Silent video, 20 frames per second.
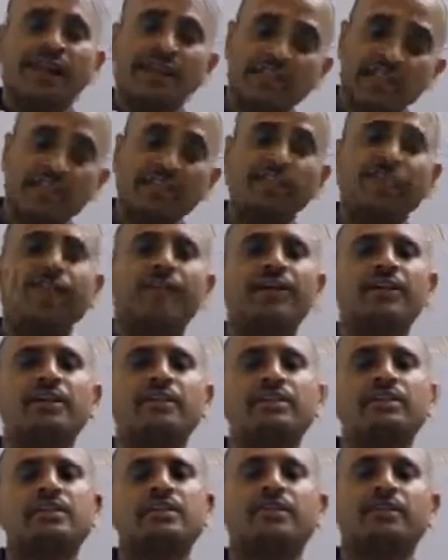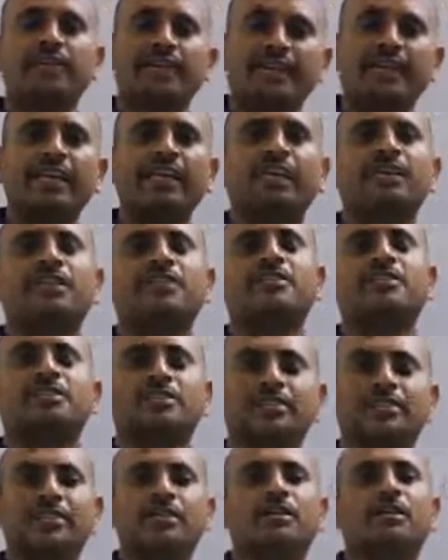elephants,
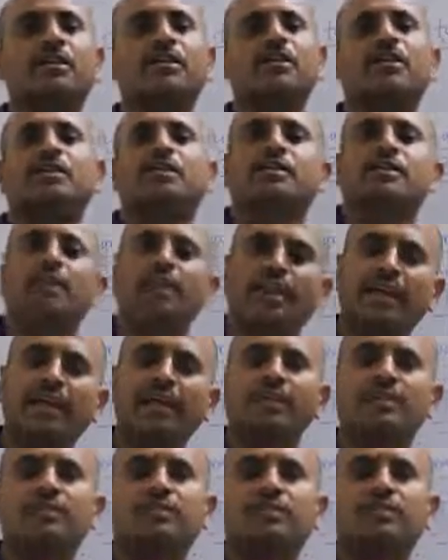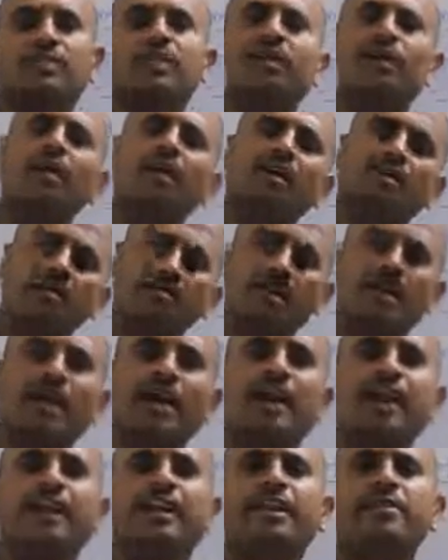tigers, cheetah, lions, all the
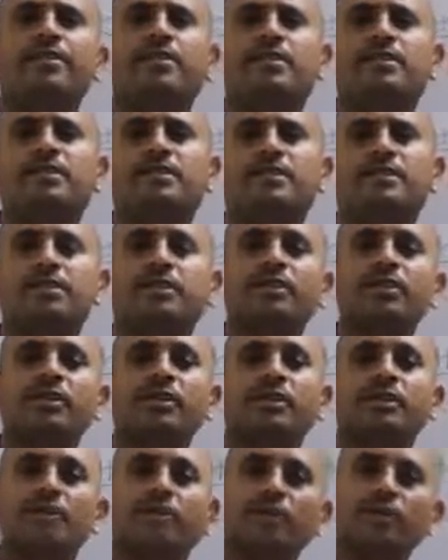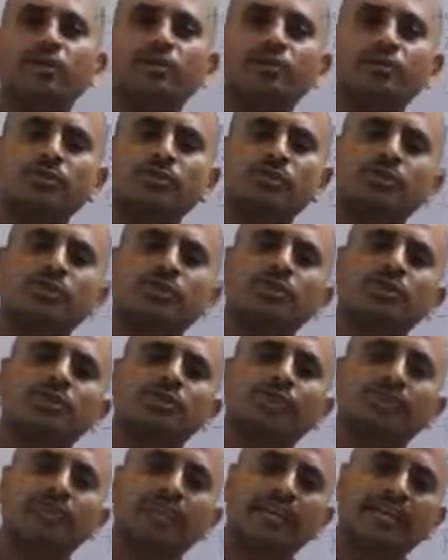animals produce
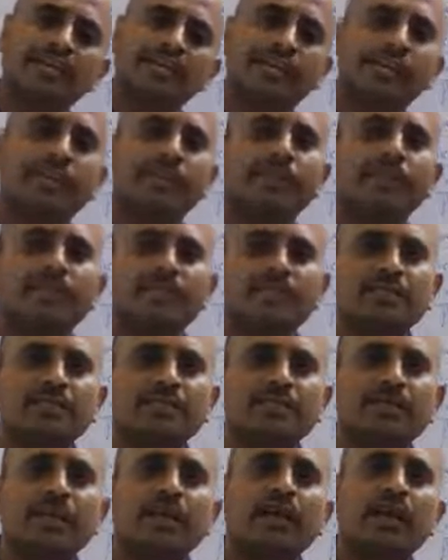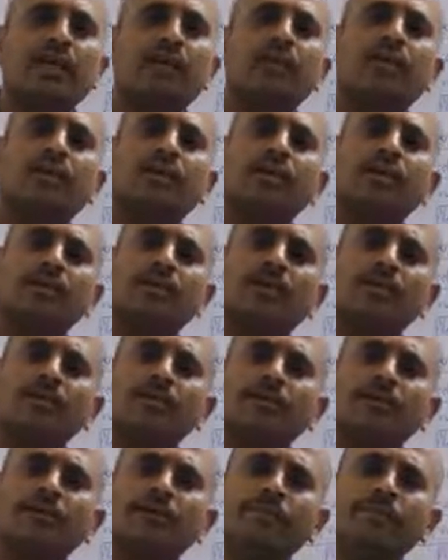their babies, and
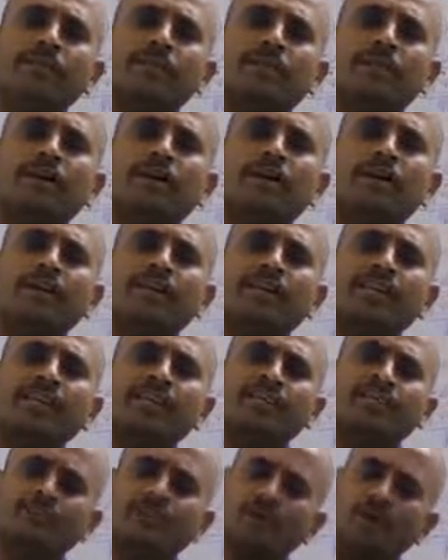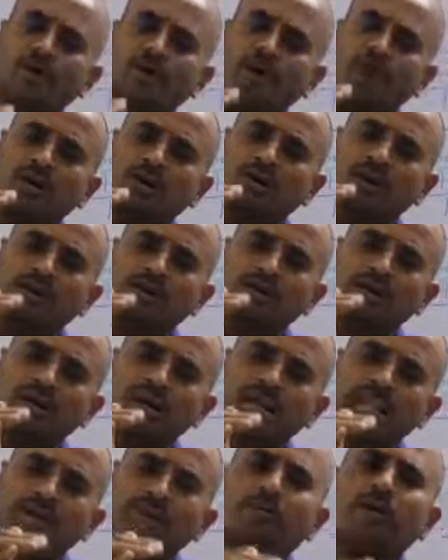all babies are very small at
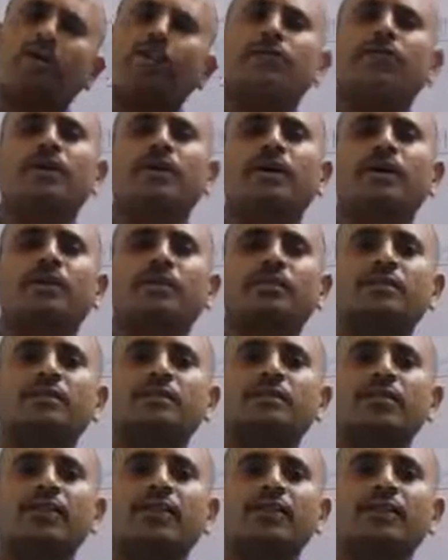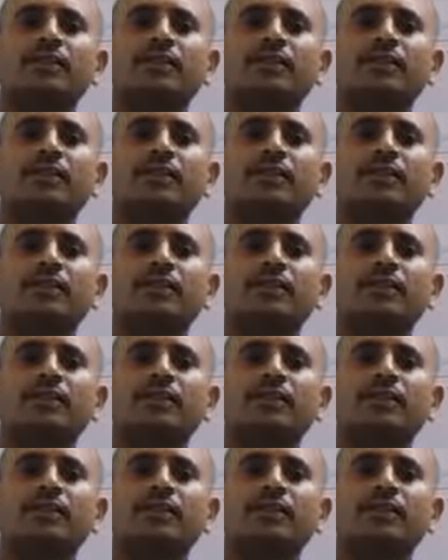the time of birth,